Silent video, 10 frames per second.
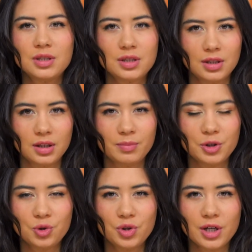still a
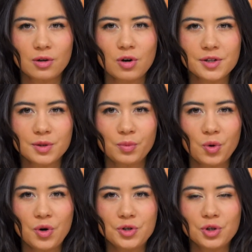majority across the
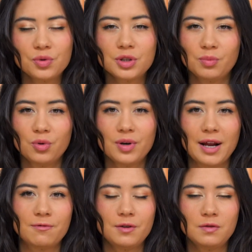board showed support
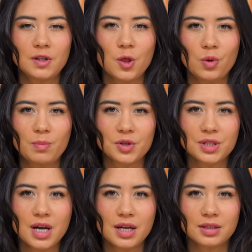at
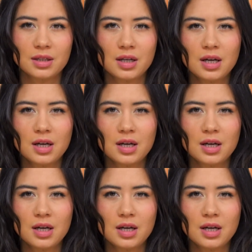53%.